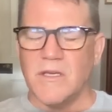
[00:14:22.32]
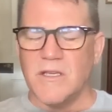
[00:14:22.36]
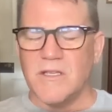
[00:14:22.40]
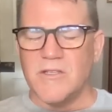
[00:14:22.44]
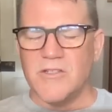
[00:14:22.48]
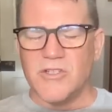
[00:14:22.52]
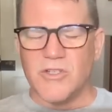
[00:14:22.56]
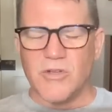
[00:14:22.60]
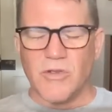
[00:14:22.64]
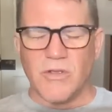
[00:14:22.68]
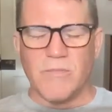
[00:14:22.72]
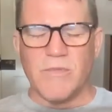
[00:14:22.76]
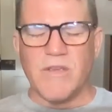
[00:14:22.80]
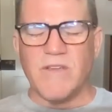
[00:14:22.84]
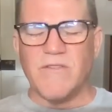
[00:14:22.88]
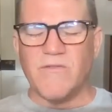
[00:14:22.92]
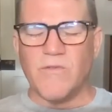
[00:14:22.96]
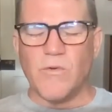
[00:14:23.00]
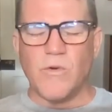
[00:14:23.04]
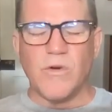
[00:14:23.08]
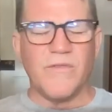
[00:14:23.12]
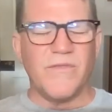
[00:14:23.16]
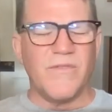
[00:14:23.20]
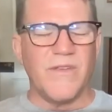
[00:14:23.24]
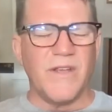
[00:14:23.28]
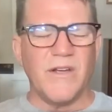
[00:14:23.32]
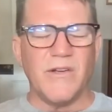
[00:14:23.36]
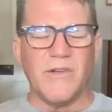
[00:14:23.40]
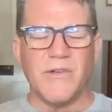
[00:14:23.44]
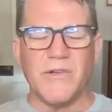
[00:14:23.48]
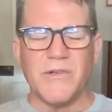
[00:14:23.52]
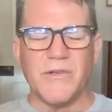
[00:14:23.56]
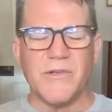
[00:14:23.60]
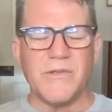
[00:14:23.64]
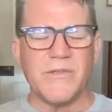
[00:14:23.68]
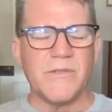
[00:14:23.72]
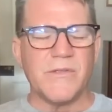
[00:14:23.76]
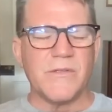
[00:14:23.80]
He's showing me four
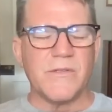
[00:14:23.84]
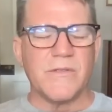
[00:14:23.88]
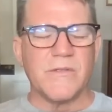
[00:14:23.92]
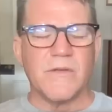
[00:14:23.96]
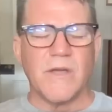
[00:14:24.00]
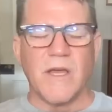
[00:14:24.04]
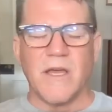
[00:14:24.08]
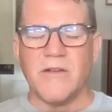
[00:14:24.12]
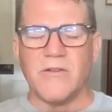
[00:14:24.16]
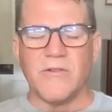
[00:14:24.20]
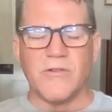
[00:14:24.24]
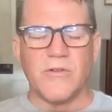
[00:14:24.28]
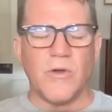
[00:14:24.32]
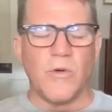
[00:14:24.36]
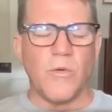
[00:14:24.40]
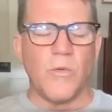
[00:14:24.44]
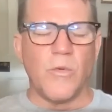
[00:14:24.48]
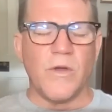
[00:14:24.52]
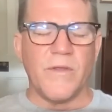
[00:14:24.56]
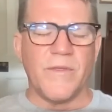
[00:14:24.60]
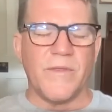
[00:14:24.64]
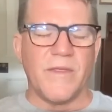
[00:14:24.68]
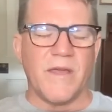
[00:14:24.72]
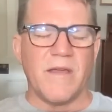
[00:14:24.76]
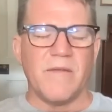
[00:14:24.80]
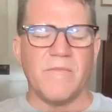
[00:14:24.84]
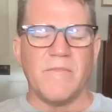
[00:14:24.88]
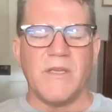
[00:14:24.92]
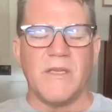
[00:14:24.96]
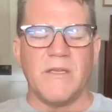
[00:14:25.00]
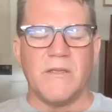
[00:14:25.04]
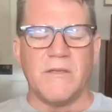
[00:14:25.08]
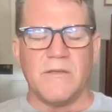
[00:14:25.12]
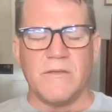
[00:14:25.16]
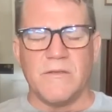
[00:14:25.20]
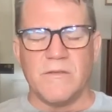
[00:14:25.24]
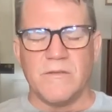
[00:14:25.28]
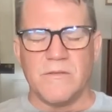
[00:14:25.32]
fingers. I don't know what that
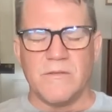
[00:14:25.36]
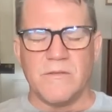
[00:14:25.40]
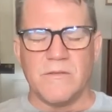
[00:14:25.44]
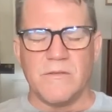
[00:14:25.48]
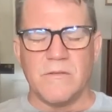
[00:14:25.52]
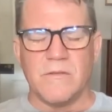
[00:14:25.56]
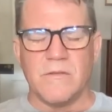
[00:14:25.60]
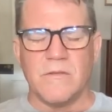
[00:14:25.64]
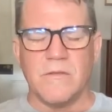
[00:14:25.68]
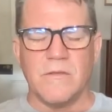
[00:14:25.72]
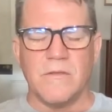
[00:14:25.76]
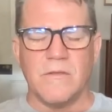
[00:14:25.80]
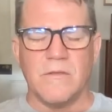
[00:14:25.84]
means.